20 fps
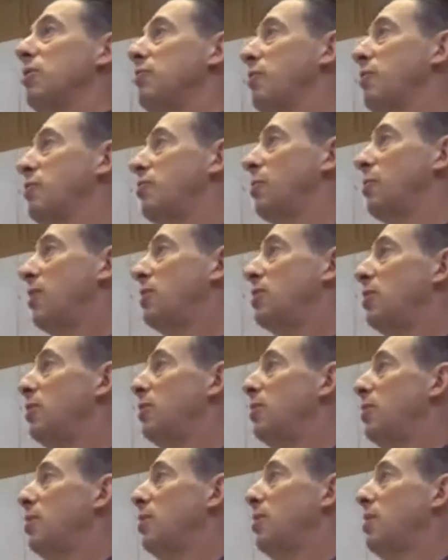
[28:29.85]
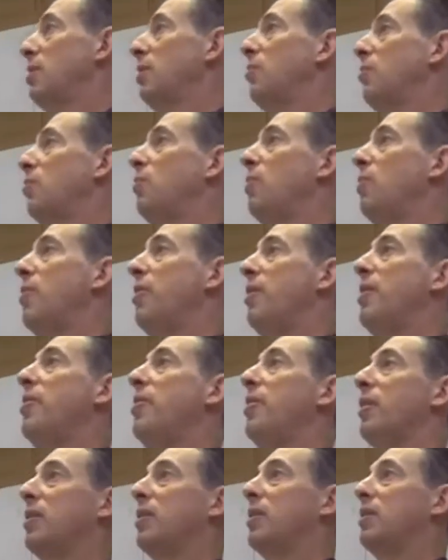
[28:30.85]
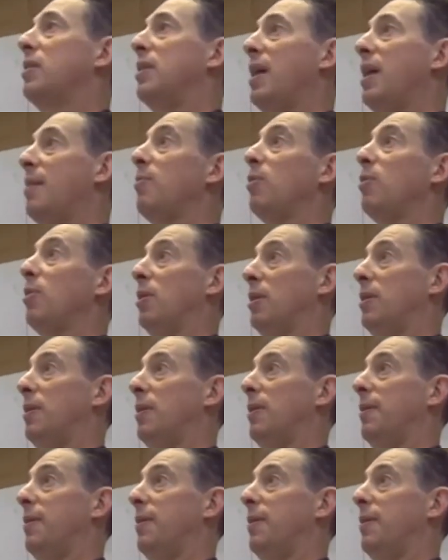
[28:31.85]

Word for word: infrastructure within the neighborhood.